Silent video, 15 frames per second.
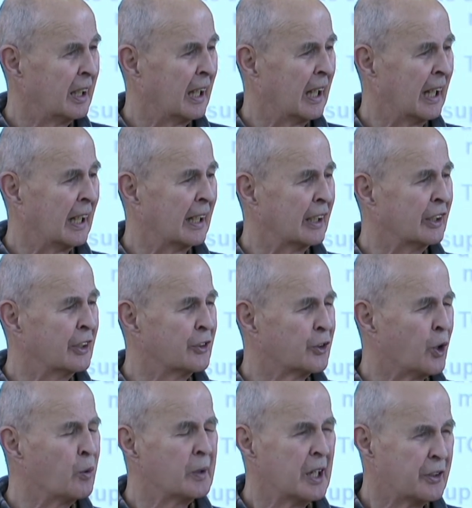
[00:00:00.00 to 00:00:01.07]
uh, his
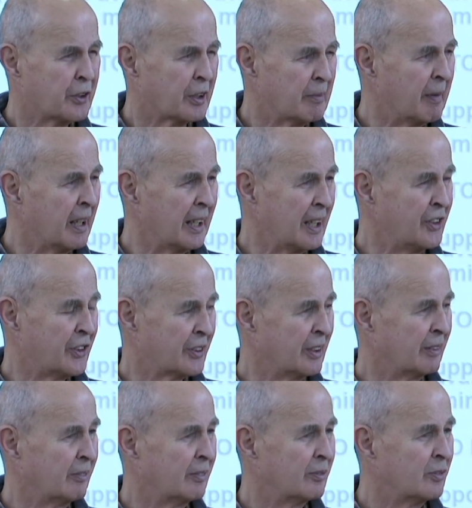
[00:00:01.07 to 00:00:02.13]
own determination,
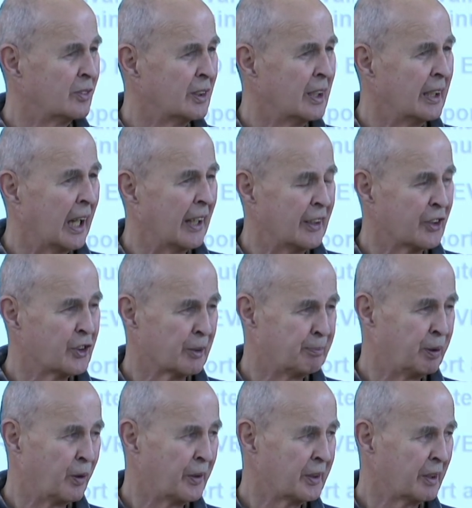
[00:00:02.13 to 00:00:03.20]
and the
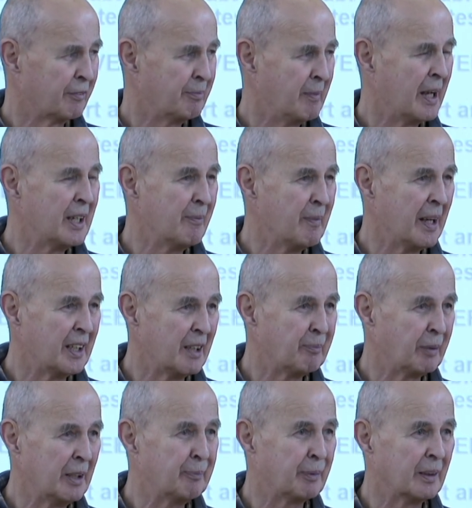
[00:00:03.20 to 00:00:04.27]
support of many, many
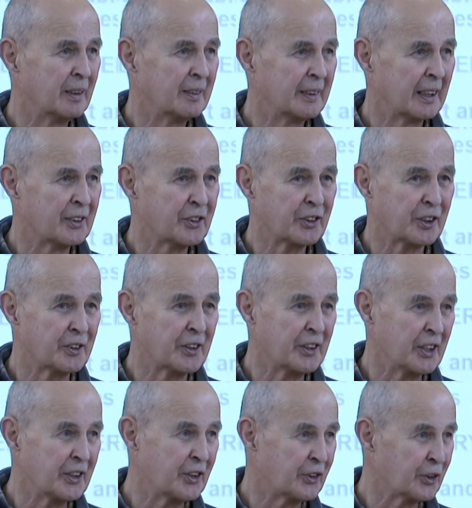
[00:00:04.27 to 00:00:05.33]
people has turned
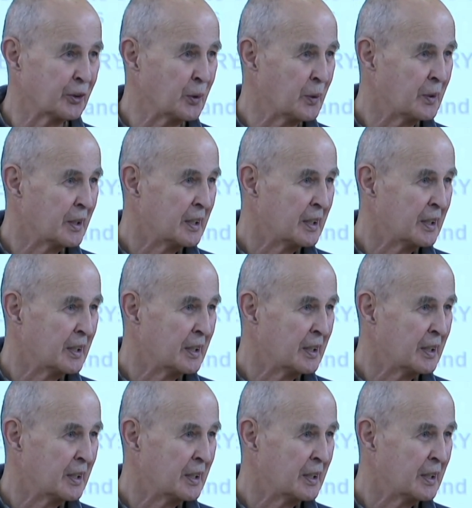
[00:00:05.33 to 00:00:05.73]
into